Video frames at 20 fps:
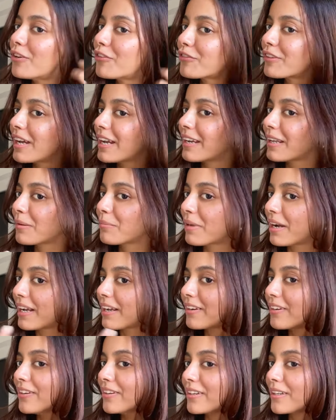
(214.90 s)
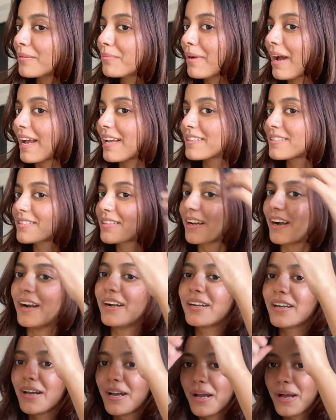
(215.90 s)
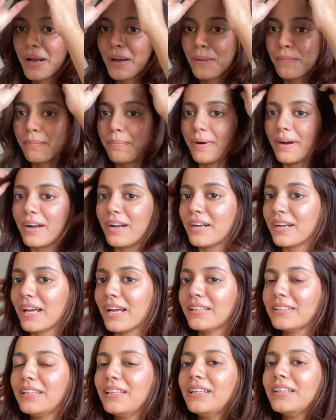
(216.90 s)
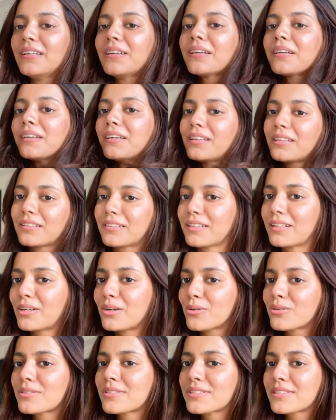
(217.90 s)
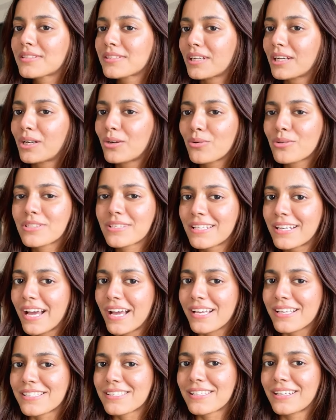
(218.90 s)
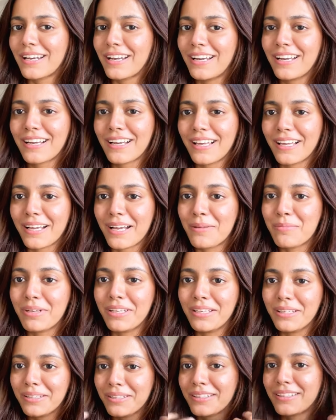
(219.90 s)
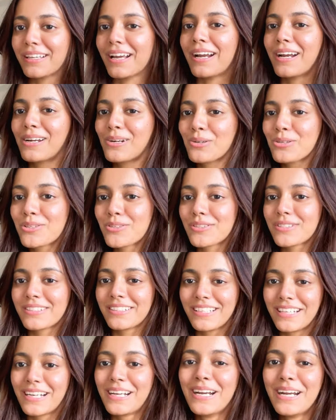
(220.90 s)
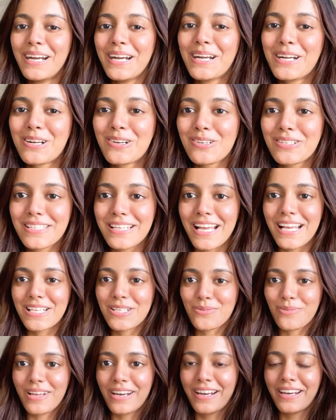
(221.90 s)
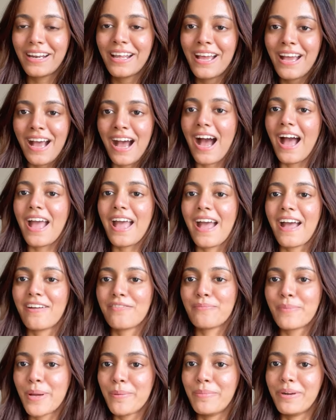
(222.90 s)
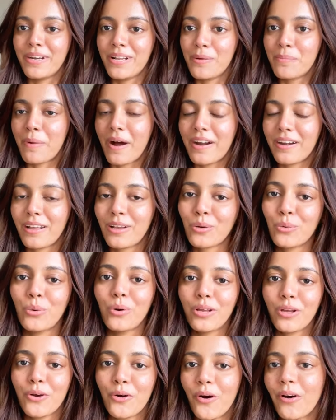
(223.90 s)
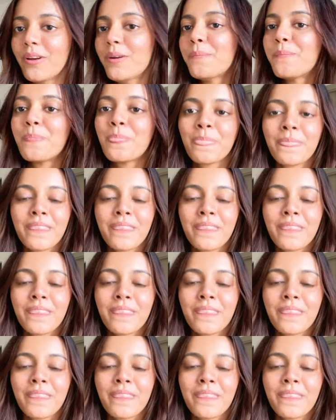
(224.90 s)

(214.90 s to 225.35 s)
of getting my curtain bangs cut, but I think it looks nice, right? Like, I mean, yeah, it looks nice when I have my middle parting going on.